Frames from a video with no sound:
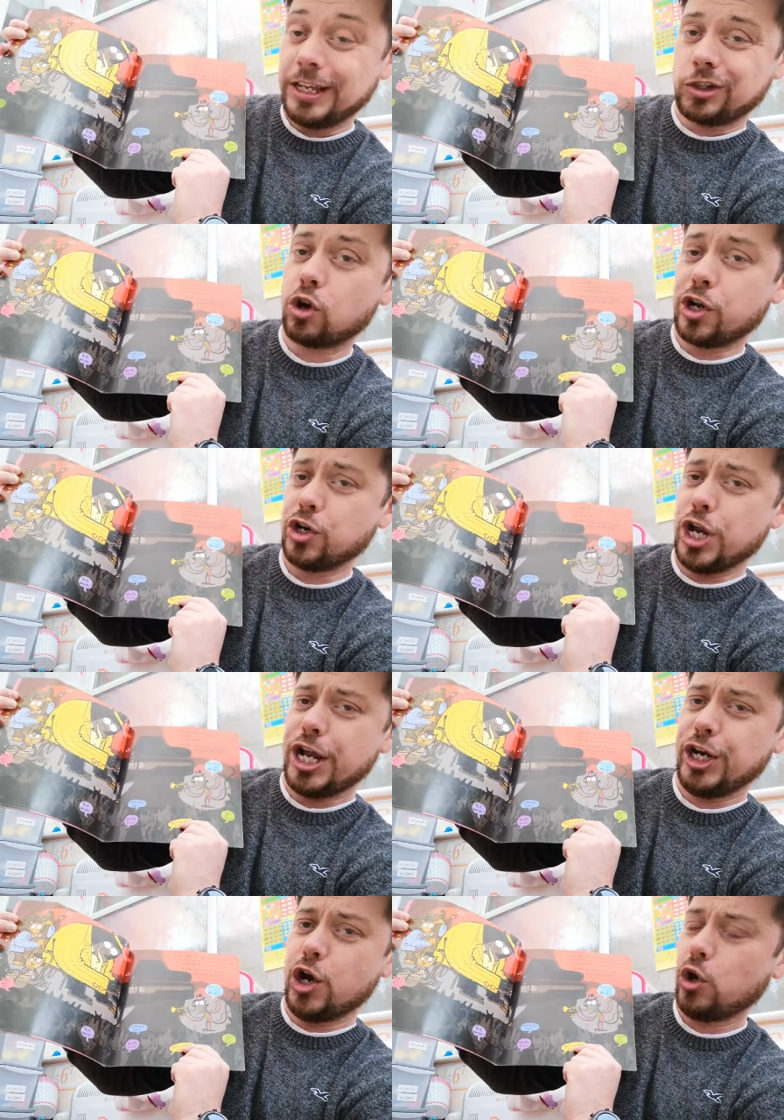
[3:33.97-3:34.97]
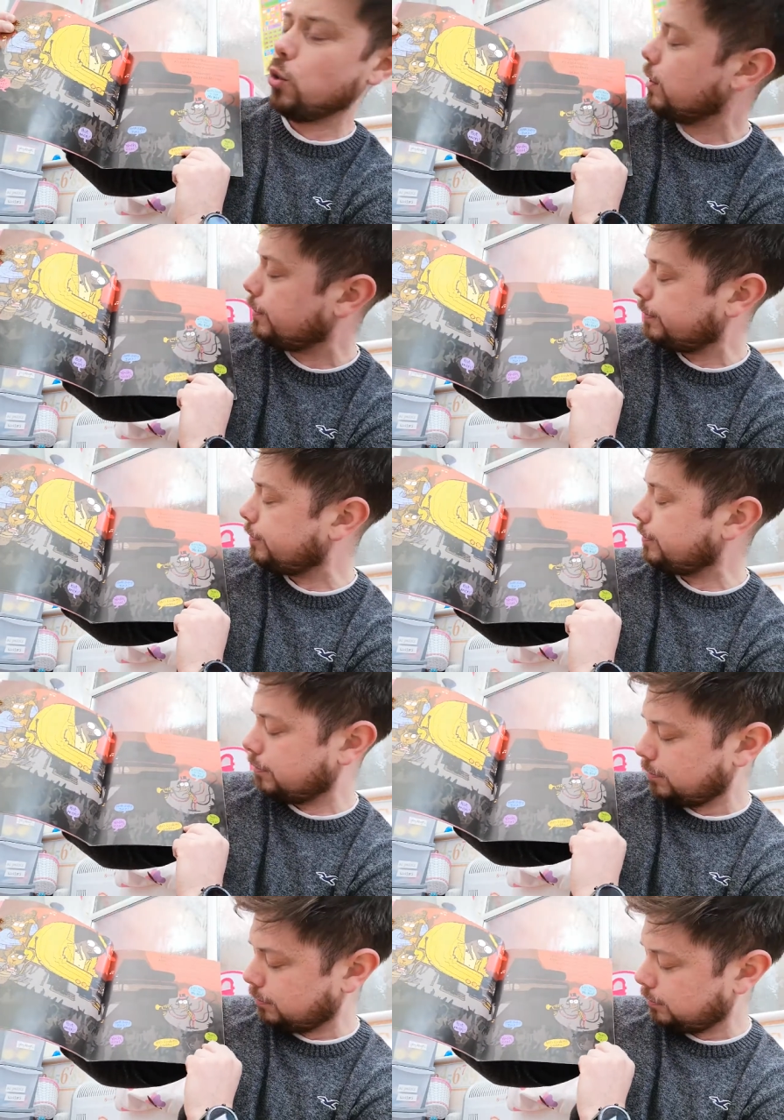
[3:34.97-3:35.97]
he's cooking, Daddy-O.
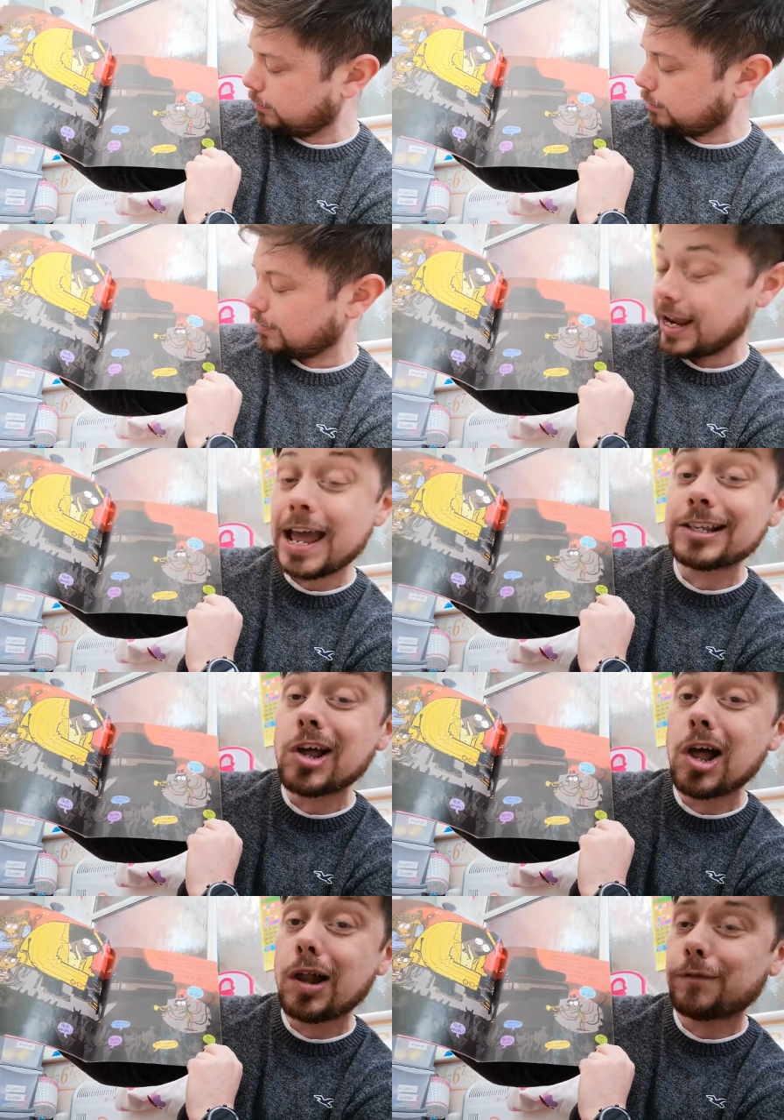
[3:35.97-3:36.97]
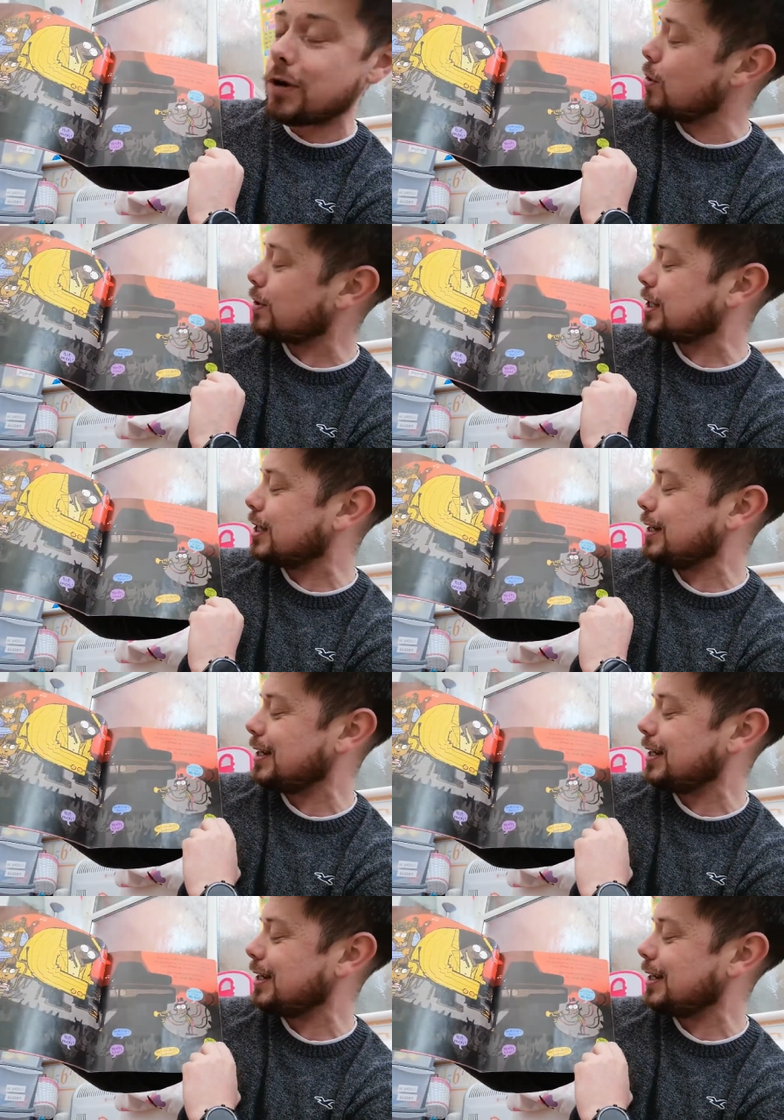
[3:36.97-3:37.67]
That's all, folks.